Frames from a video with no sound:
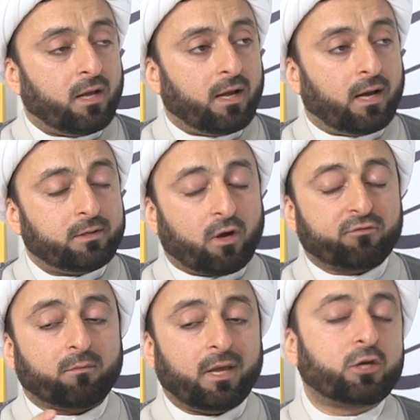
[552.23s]
And you have
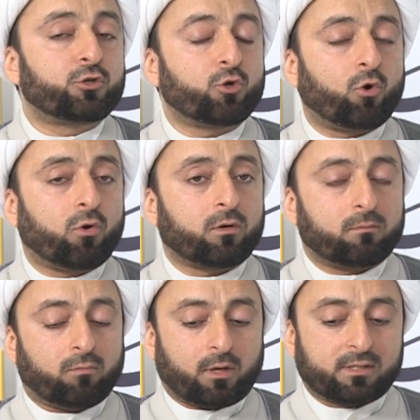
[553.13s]
to make sure
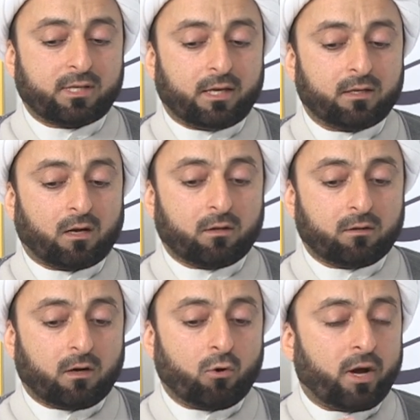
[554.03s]
by saying
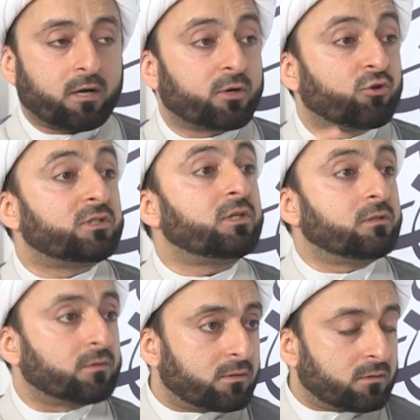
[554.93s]
Allahu Akbar
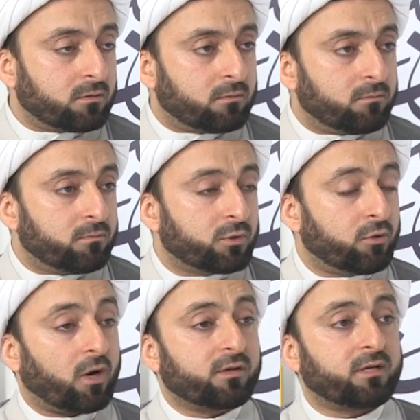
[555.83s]
continuous. So you
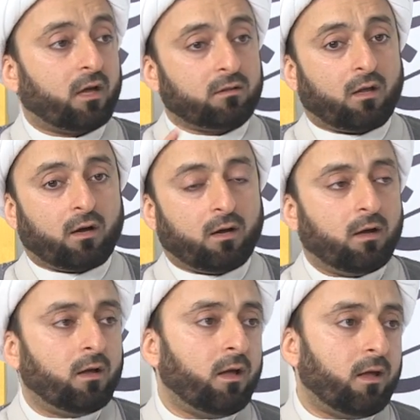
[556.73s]
can't say Allah
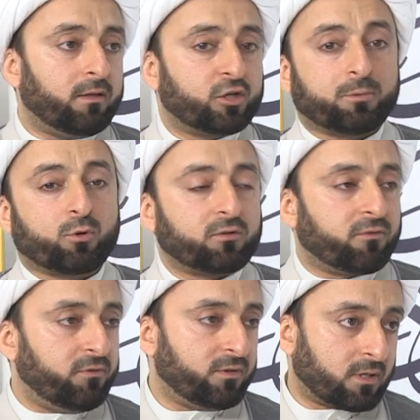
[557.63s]
and then you keep quiet for a
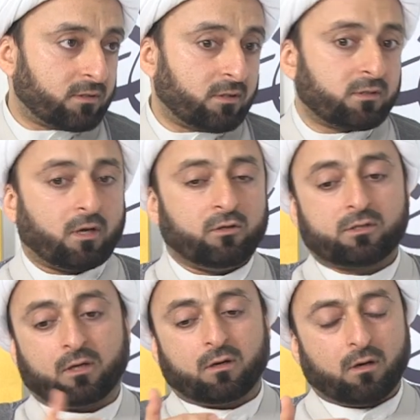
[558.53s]
few seconds and you
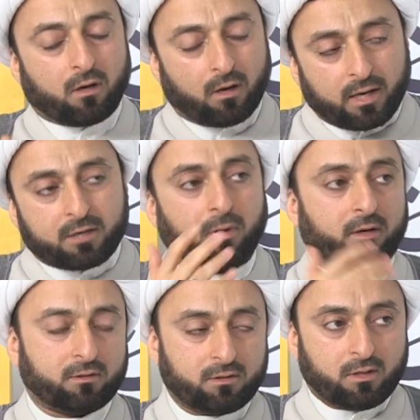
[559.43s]
say Akbar.
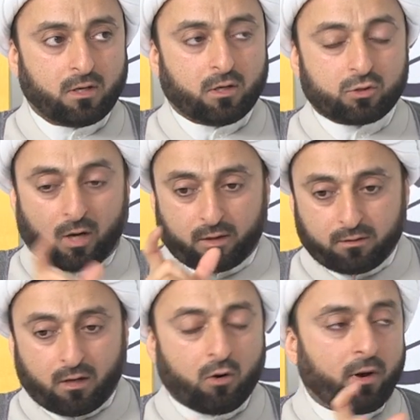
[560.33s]
Mm-hmm. So
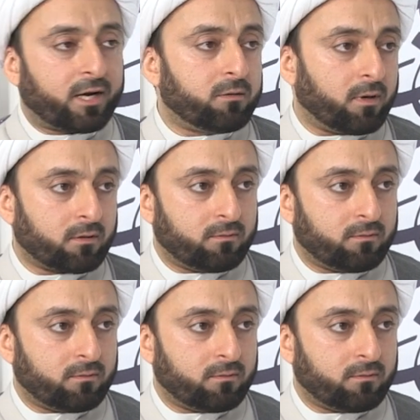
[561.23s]
Allahu Akbar.